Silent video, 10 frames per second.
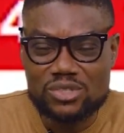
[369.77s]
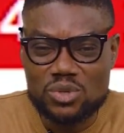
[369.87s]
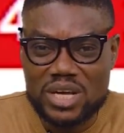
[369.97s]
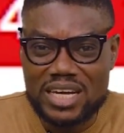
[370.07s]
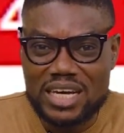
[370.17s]

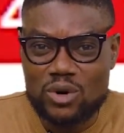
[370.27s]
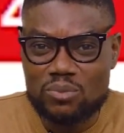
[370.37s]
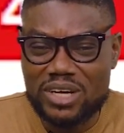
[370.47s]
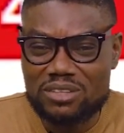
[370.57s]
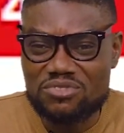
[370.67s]
So gather
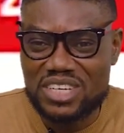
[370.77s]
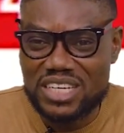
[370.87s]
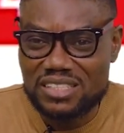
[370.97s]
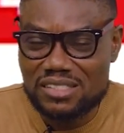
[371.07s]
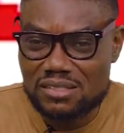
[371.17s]
up that
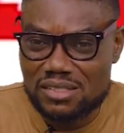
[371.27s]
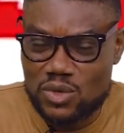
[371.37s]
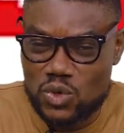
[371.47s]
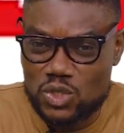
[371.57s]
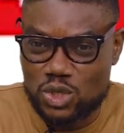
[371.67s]
finance,
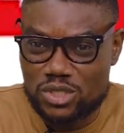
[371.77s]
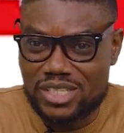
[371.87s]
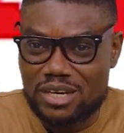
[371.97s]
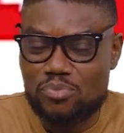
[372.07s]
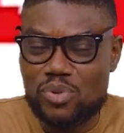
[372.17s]
go
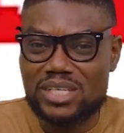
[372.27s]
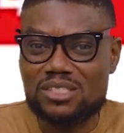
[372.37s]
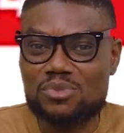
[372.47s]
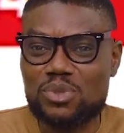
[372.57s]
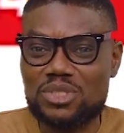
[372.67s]
dust that
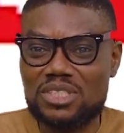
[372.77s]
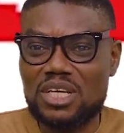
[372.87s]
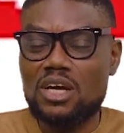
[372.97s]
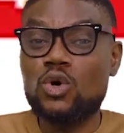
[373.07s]
passport,